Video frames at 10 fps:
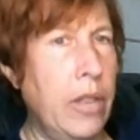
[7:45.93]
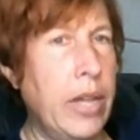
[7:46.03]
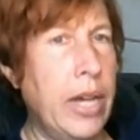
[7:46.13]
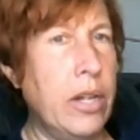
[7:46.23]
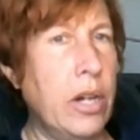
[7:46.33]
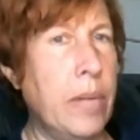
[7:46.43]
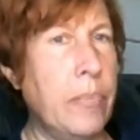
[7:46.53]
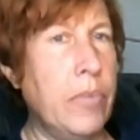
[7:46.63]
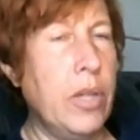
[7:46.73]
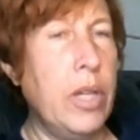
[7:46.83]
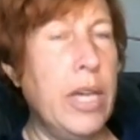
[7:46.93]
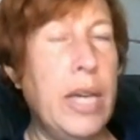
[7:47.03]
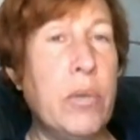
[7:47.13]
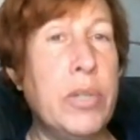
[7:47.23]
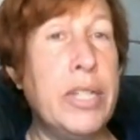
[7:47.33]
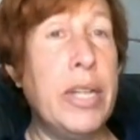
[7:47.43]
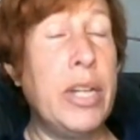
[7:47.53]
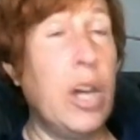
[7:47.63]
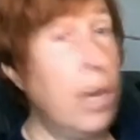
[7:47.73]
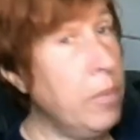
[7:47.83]
that um, it was a
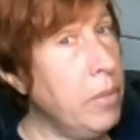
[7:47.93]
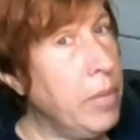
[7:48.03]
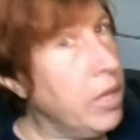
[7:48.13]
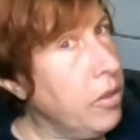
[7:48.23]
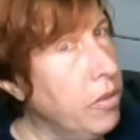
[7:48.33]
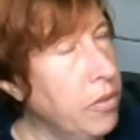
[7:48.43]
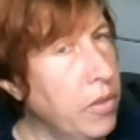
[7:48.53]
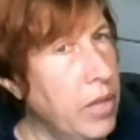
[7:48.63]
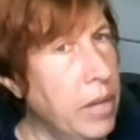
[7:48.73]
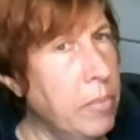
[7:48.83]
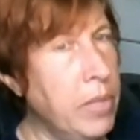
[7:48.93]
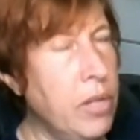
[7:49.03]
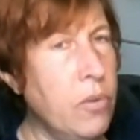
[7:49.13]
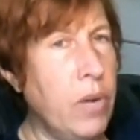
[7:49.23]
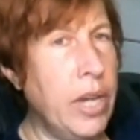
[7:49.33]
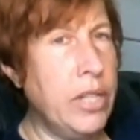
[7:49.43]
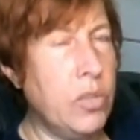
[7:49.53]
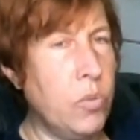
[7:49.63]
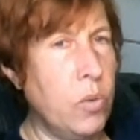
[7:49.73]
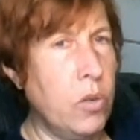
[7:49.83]
common myth that
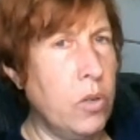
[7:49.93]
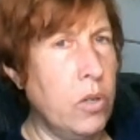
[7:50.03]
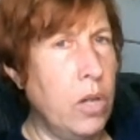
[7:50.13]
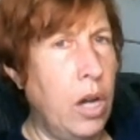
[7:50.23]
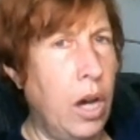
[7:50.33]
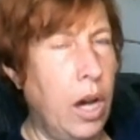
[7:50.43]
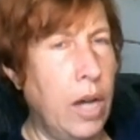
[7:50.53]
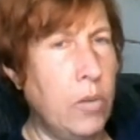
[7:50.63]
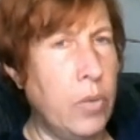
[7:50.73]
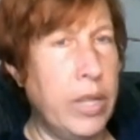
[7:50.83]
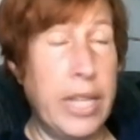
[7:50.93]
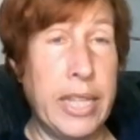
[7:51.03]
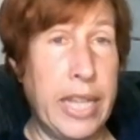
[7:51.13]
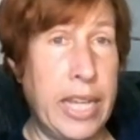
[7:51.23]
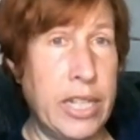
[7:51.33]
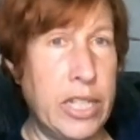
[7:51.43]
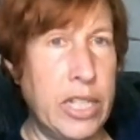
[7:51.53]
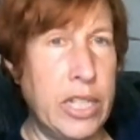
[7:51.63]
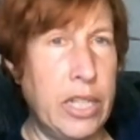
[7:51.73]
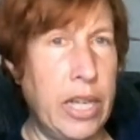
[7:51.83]
meteorites were hot when they landed.